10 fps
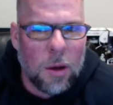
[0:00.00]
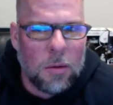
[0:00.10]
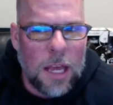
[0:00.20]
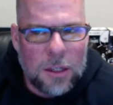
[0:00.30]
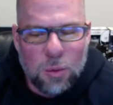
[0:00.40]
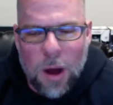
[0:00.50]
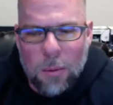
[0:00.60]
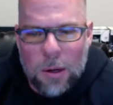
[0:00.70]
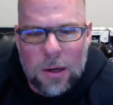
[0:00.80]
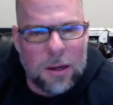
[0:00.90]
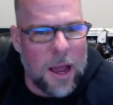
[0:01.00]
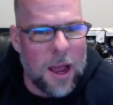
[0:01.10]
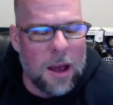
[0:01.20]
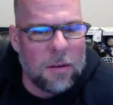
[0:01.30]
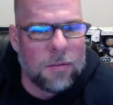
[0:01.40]
That's why we
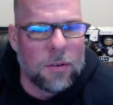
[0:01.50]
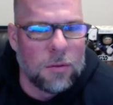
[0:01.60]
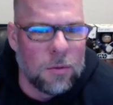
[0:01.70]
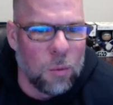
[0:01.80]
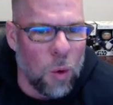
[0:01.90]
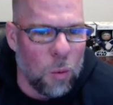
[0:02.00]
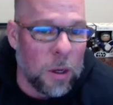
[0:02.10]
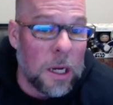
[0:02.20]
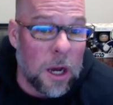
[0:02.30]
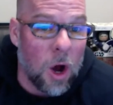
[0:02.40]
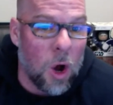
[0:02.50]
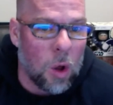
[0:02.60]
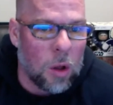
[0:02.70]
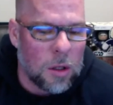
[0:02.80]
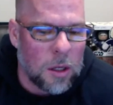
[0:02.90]
have what we
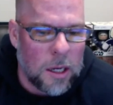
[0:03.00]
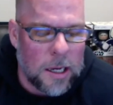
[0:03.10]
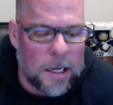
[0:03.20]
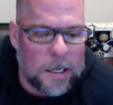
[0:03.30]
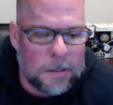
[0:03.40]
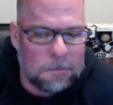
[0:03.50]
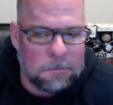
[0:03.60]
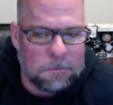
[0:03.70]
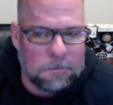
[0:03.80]
call um,